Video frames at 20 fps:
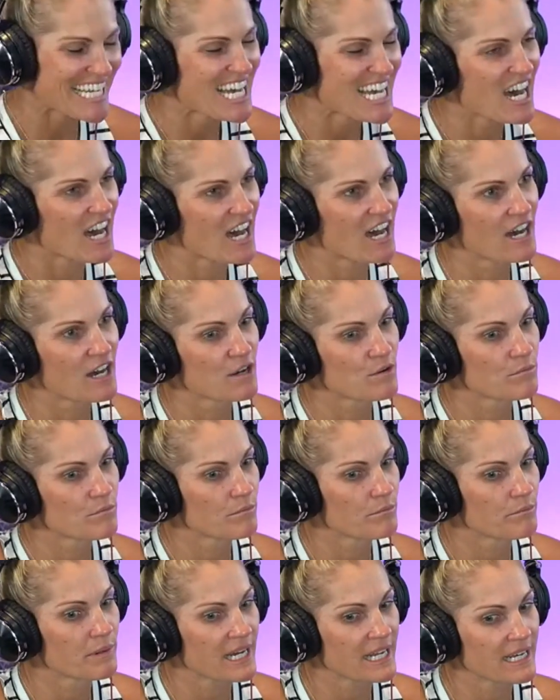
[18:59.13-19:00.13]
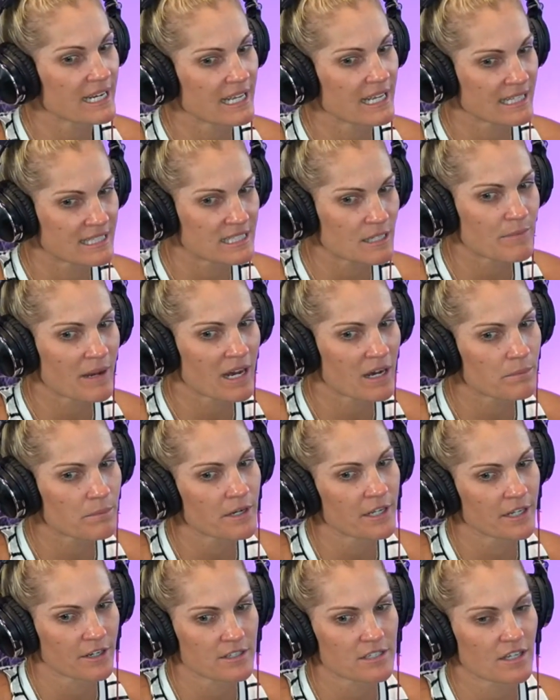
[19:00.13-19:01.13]
But it's about
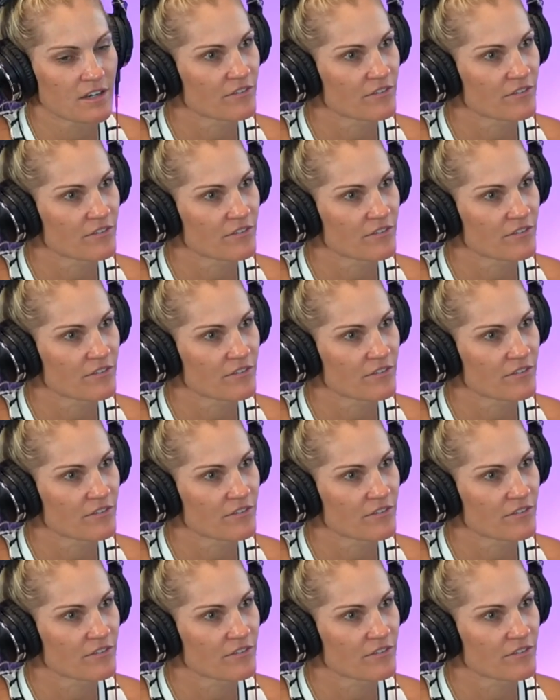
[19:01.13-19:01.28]
putting yourself